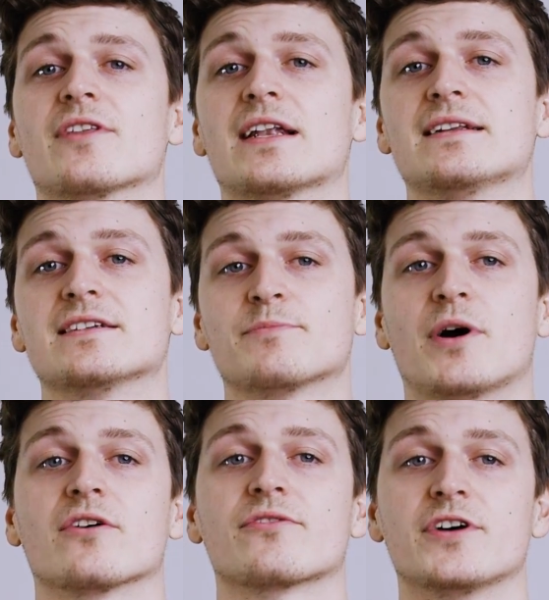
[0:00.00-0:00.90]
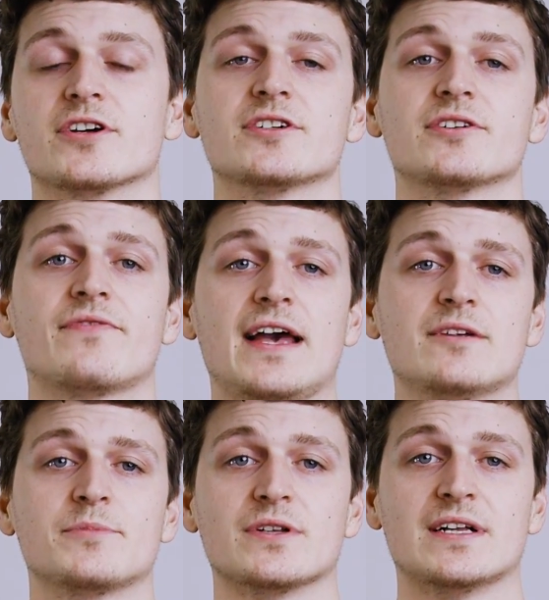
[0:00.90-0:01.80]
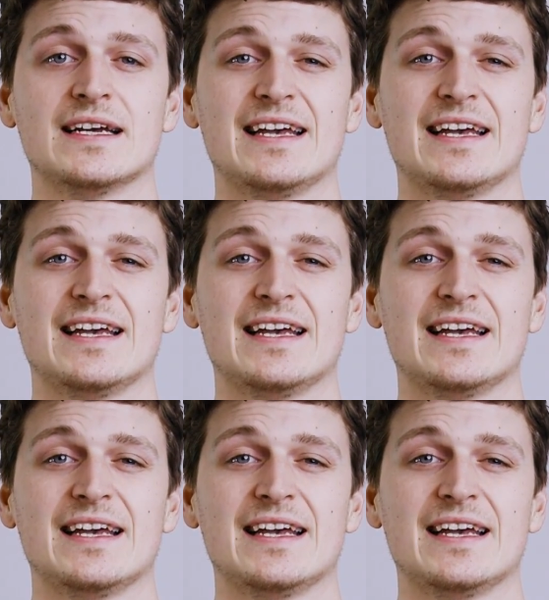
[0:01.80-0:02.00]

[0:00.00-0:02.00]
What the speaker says: the latest BIOS version available.